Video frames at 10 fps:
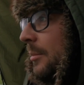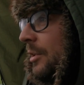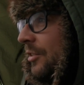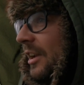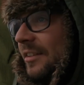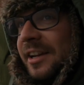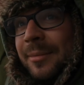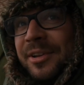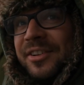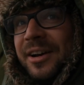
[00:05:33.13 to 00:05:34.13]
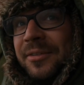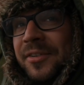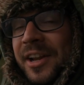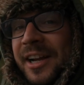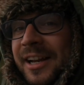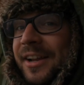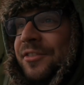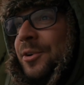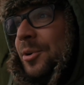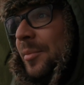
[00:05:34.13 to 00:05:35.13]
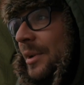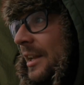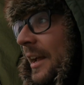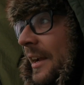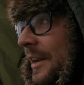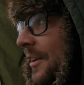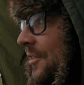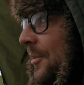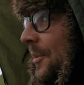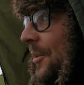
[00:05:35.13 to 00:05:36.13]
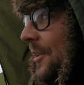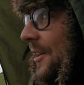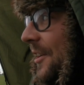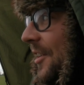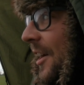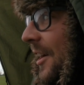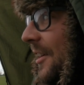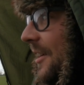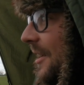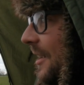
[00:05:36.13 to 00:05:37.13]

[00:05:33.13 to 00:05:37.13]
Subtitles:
because last time I was down for the night I left it all a bit late and I was doing it all in the dark.